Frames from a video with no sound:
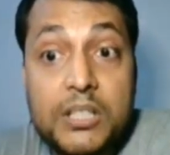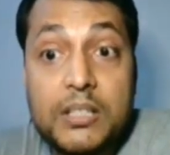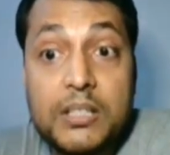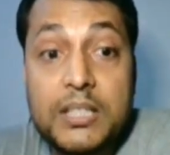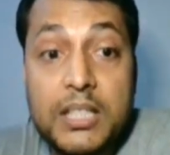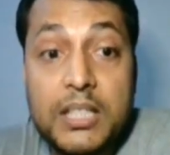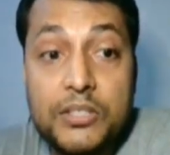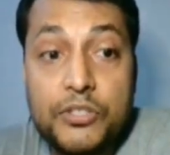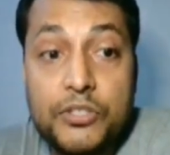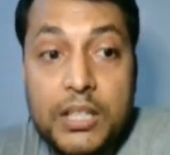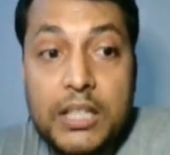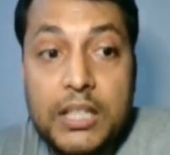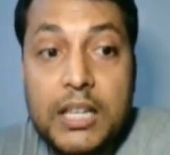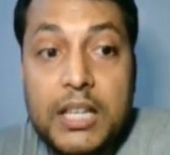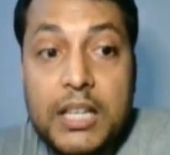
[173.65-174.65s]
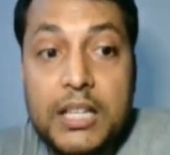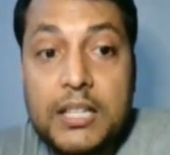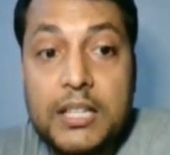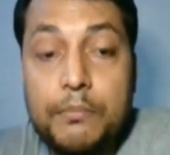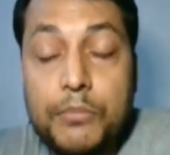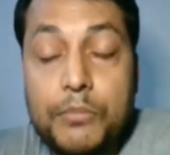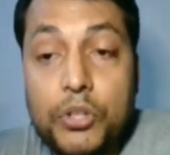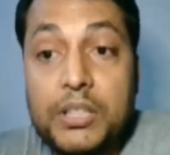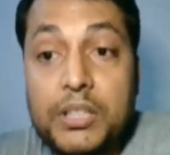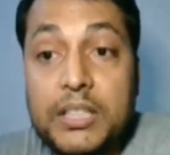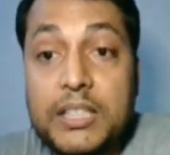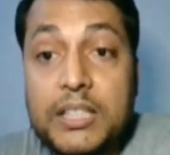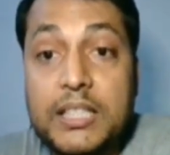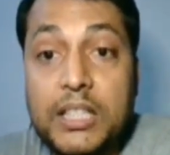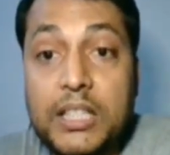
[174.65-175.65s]
stage, in late embryonic
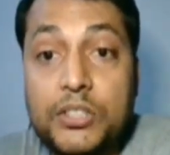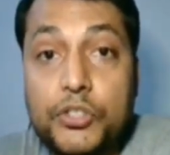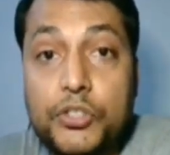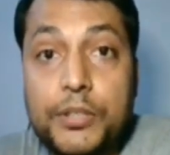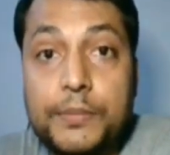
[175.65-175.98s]
stage.